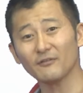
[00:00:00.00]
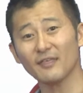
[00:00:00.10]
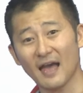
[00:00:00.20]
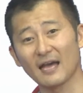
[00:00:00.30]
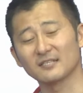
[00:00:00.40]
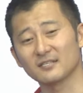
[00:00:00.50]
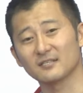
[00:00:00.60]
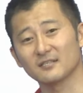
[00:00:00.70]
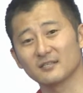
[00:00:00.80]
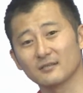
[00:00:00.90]
that.
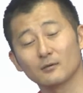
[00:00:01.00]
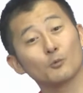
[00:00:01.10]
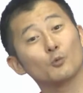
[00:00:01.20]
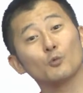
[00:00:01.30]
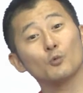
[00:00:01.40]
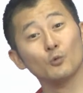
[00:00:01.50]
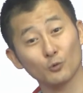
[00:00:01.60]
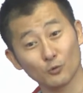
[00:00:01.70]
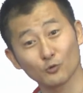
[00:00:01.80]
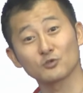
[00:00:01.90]

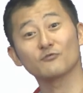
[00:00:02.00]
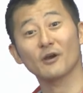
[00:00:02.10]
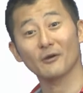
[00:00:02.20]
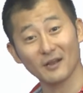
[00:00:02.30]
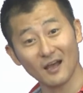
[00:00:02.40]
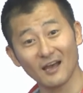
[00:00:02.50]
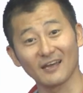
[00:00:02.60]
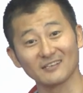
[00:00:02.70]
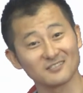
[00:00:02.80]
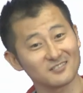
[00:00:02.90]
Ooh, it's very
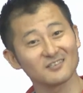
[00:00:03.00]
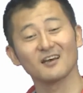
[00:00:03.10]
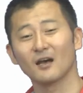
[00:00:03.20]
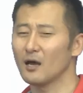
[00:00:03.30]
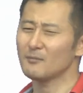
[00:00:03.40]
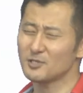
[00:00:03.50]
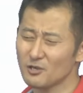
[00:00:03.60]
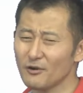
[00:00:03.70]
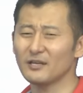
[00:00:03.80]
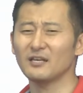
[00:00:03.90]
nice. I'm
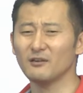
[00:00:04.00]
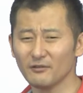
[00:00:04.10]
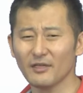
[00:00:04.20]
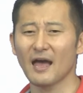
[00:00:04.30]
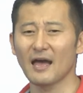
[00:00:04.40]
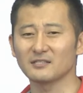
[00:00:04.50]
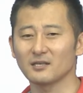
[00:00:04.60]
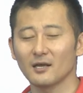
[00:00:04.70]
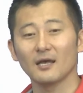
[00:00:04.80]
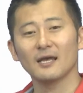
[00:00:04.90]
sorry to hear that.
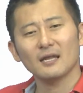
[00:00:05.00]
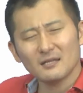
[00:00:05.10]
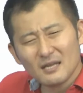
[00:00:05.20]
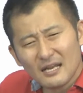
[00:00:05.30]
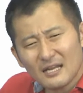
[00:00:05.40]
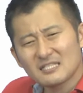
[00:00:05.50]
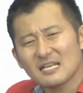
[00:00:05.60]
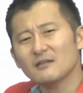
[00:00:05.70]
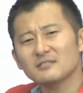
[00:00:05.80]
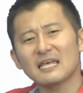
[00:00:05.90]
And it
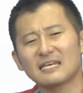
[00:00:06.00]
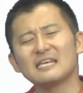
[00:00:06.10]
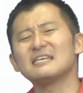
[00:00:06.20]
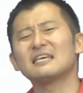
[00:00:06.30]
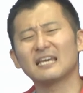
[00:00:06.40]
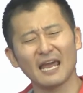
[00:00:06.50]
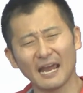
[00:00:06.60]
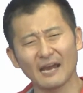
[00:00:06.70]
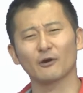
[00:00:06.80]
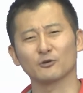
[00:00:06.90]
sounds like he
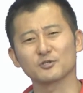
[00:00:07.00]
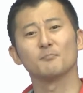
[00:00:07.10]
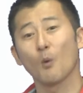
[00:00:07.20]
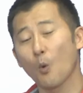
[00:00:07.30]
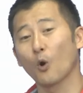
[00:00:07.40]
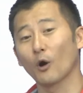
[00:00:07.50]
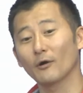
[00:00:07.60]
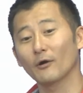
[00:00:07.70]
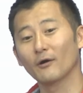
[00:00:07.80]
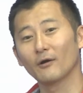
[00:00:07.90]
cares more.
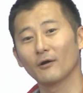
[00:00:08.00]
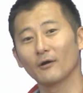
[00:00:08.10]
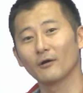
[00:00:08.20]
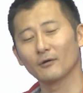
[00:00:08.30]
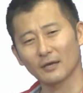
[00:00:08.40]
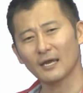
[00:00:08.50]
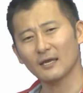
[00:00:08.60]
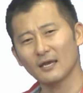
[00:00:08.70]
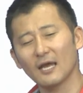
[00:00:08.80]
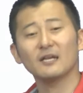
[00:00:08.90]
Okay?
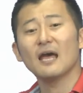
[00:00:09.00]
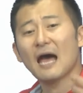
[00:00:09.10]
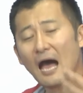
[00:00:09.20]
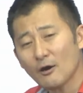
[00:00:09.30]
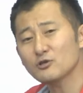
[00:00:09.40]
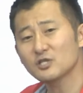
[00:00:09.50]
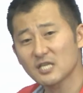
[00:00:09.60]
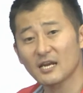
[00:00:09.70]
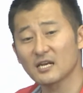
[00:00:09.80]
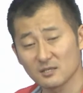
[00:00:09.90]
And how you say
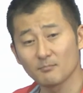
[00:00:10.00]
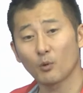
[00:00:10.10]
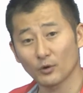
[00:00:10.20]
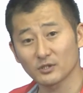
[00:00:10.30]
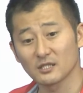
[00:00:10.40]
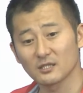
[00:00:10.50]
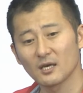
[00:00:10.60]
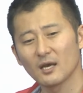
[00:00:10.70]
it is important.